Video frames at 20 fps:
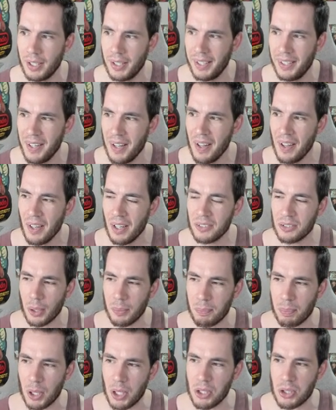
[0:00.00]
so
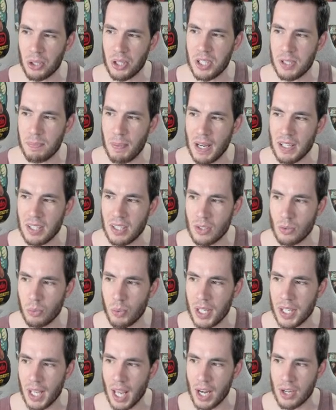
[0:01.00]
I'm pretty sure he spent his
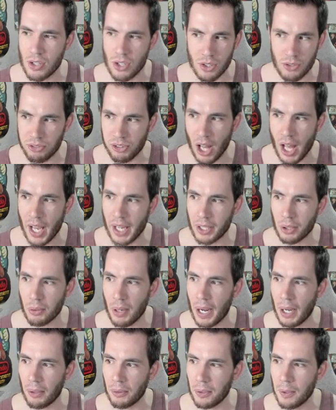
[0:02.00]
weekend just Next flying lot.
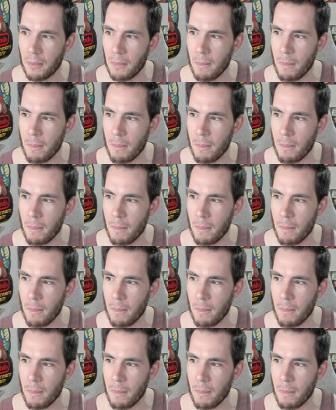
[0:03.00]
around.